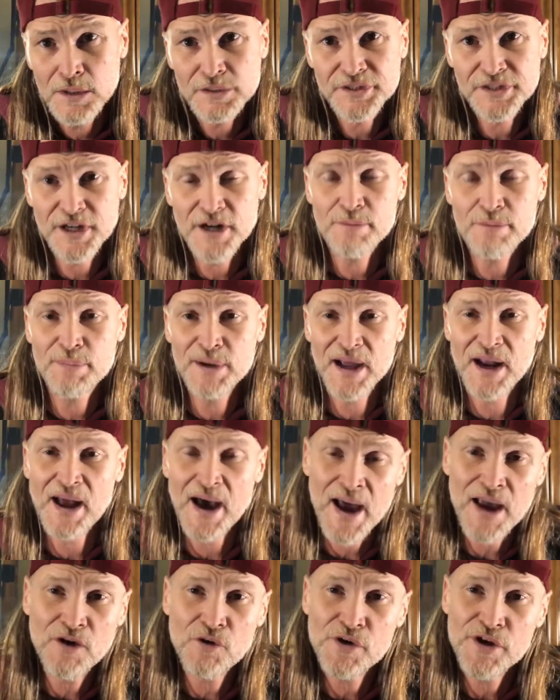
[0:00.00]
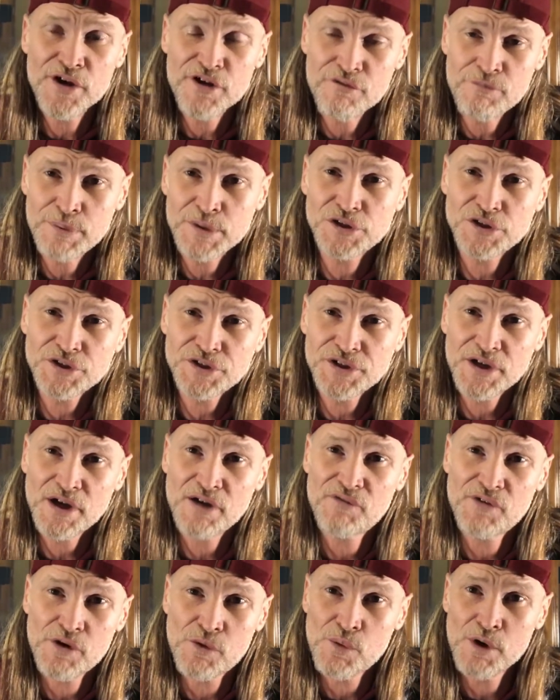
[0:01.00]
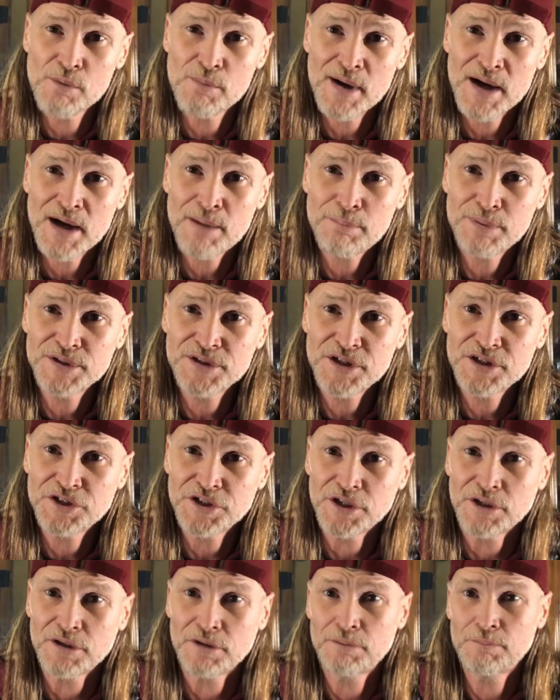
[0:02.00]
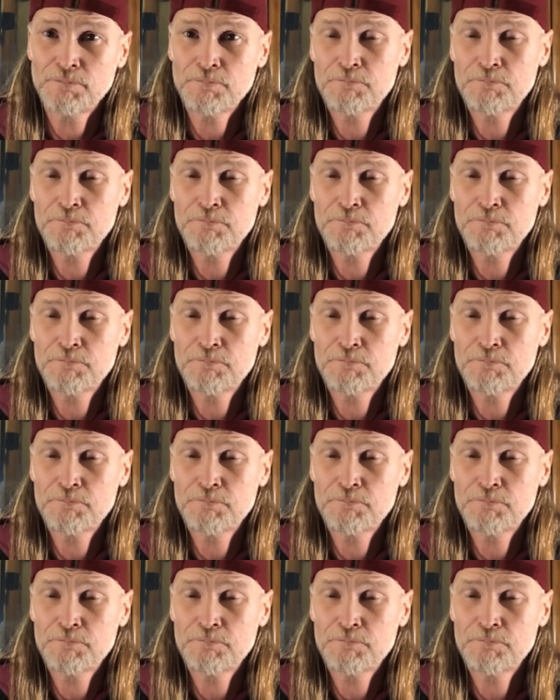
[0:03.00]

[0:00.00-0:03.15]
Instead of being angry, you've put yourself in a real bad position.